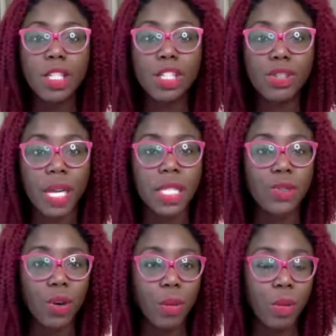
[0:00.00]
to
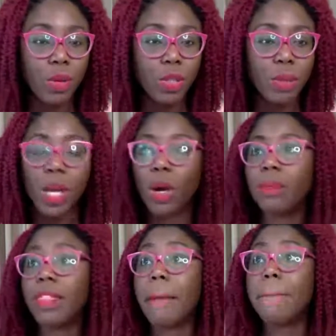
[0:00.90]
transform you to
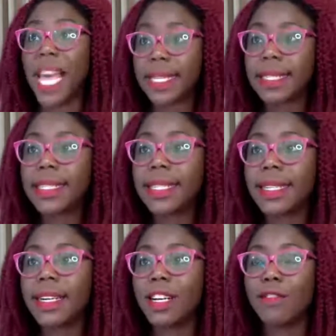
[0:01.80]
become the best
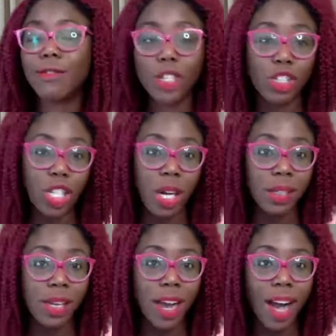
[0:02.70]

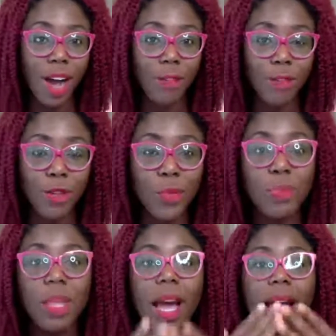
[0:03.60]
version of you.
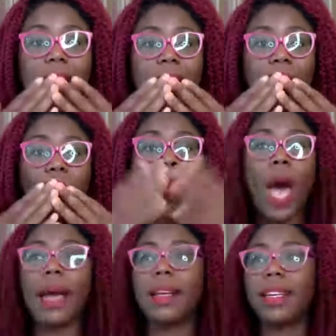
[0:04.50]
All right,
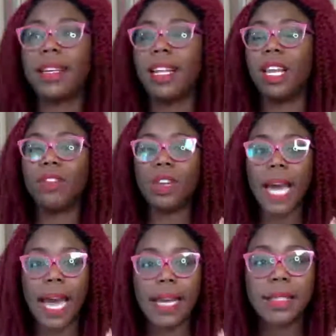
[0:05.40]
mwah. Love you
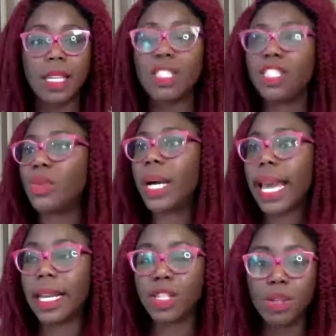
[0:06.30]
guys. See you
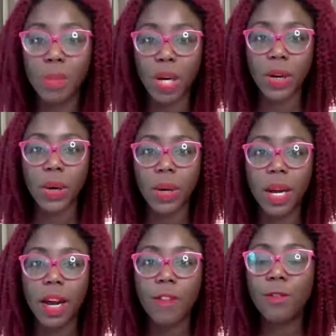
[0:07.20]
again tomorrow
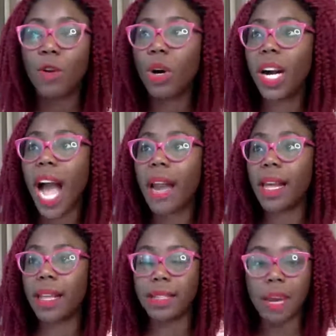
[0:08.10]
for
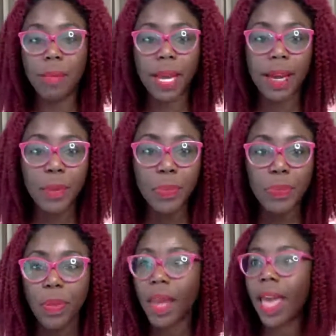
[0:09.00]
another topic.
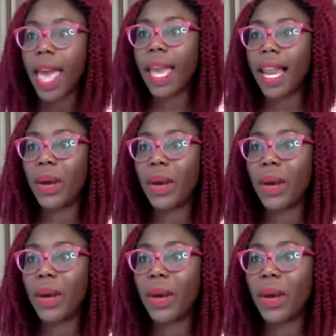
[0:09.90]

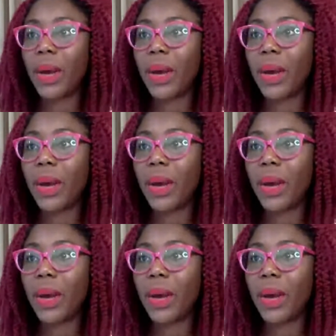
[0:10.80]
Hello, Boss
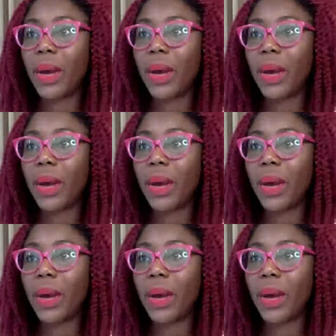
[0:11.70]
Teacher.
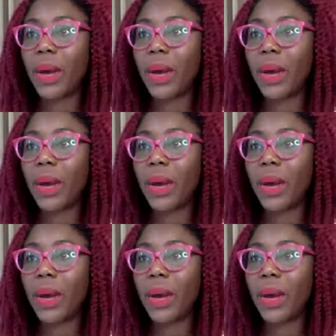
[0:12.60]

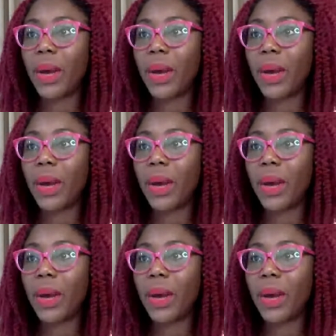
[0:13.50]
Bye.